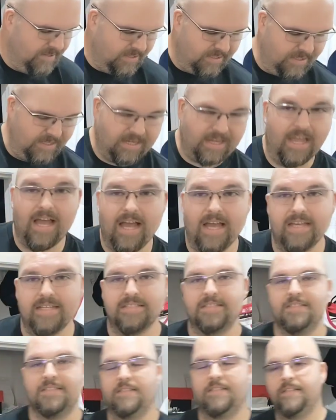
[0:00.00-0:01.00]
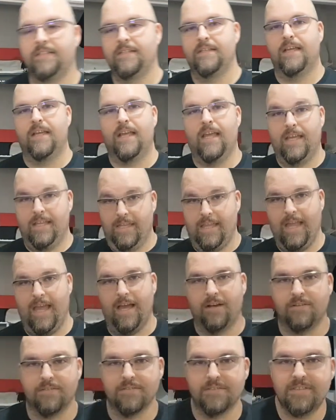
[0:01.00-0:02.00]
you guys and
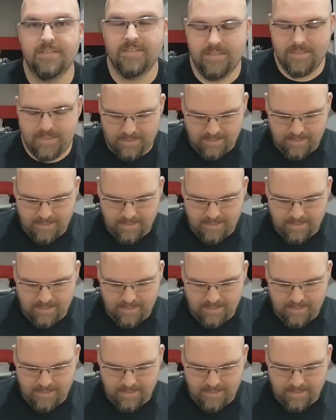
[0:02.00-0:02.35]
gals